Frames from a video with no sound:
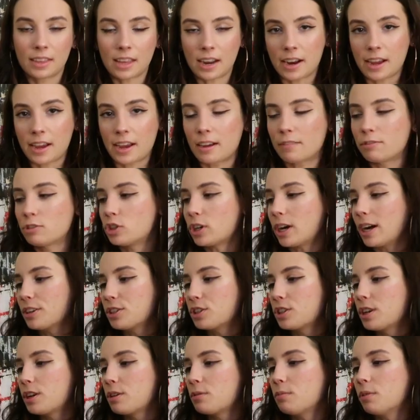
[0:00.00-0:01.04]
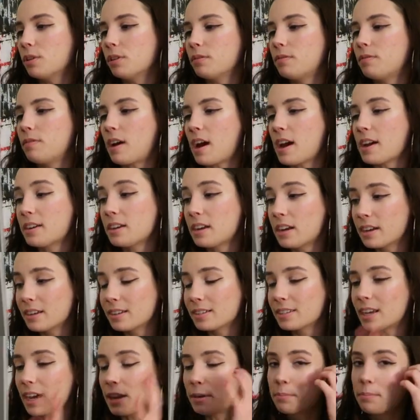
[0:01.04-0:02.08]
Then I have Tragedy Will Find
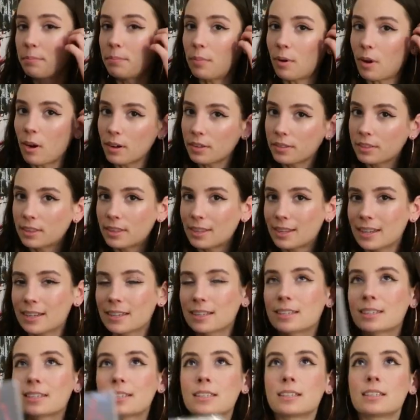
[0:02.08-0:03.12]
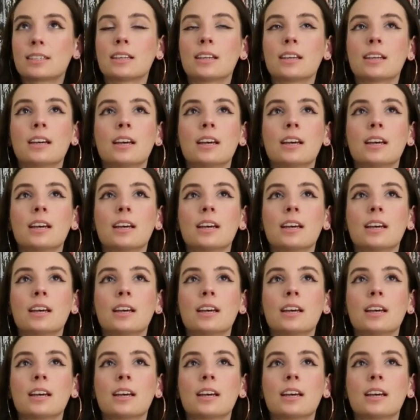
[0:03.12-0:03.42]
Us. I bought this,